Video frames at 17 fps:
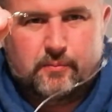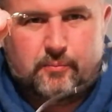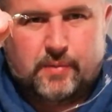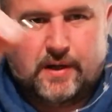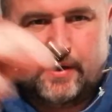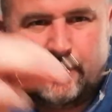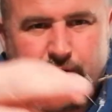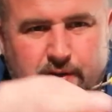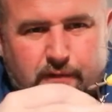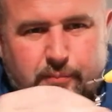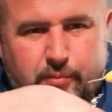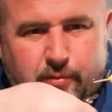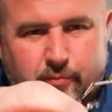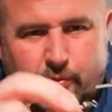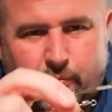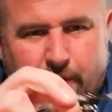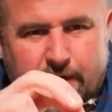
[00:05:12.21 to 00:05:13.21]
because I've
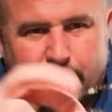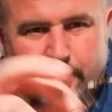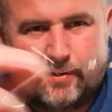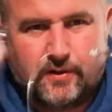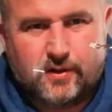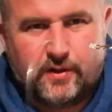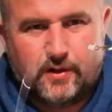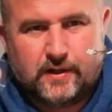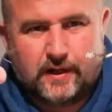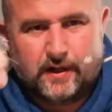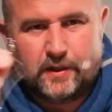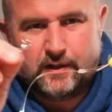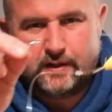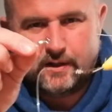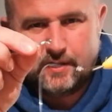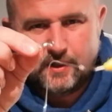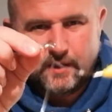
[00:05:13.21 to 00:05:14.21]
put my weight on
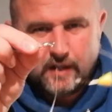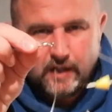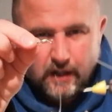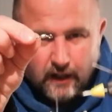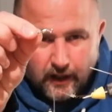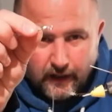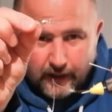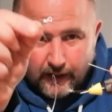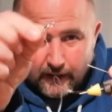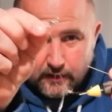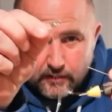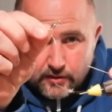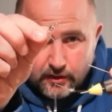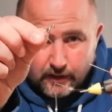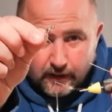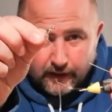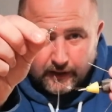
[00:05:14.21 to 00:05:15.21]
earlier, I
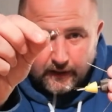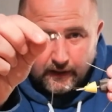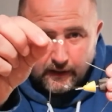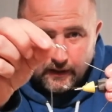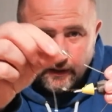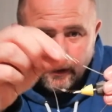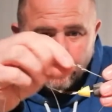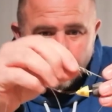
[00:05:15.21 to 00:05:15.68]
actually